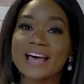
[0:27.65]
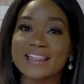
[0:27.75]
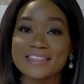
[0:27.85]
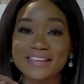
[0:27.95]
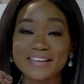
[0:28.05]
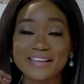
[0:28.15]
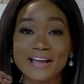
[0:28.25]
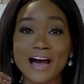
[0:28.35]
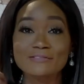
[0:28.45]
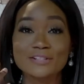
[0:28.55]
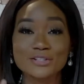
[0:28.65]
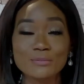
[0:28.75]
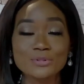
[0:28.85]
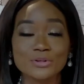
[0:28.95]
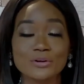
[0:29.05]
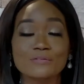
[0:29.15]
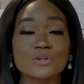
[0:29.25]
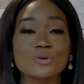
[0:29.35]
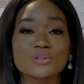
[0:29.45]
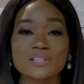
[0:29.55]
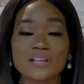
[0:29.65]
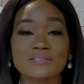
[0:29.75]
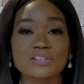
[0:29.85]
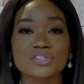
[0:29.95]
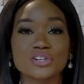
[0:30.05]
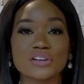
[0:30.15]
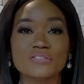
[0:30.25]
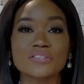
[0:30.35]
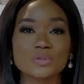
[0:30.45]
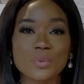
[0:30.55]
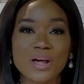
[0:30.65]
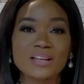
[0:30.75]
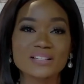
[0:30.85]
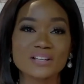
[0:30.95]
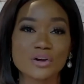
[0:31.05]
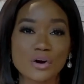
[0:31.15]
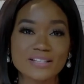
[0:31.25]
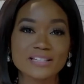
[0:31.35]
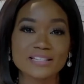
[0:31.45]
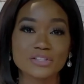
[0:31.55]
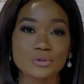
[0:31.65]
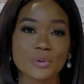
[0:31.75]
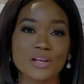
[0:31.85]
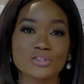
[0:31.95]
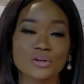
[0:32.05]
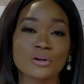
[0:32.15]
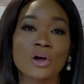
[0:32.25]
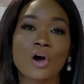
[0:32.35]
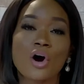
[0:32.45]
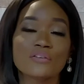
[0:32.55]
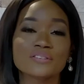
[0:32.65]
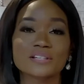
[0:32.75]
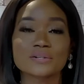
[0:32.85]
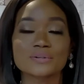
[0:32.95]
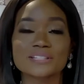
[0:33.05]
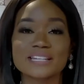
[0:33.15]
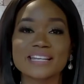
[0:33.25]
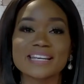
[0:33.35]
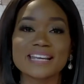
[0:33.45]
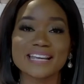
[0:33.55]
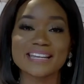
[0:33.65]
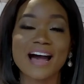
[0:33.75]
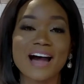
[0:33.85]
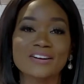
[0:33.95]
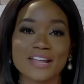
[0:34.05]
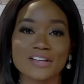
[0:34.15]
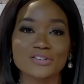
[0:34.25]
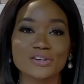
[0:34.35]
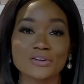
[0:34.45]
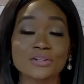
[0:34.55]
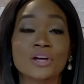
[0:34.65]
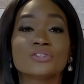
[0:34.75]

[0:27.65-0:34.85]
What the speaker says: the resumption of new service chiefs, as well as the current situation of security in our nation.